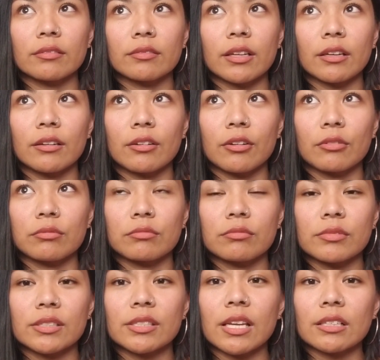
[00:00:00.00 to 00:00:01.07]
I don't know,
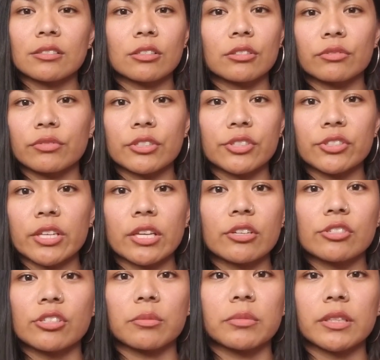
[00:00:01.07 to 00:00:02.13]
sex on the first date or
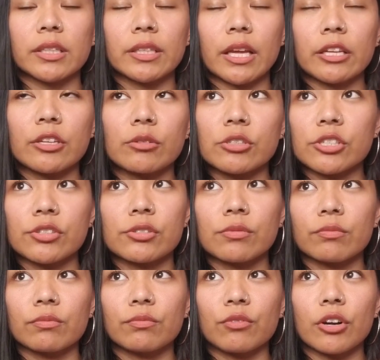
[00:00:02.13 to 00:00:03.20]
something like that, you know, just
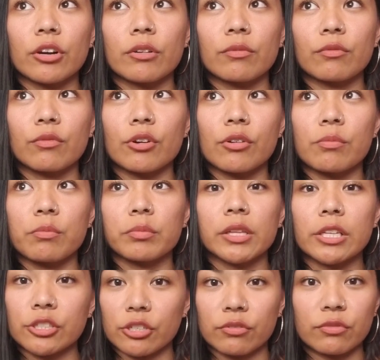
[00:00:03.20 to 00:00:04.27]
for for
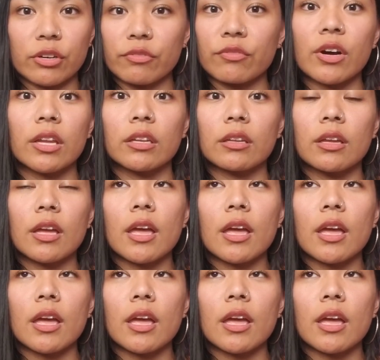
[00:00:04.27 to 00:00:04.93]
pleasure, for fun.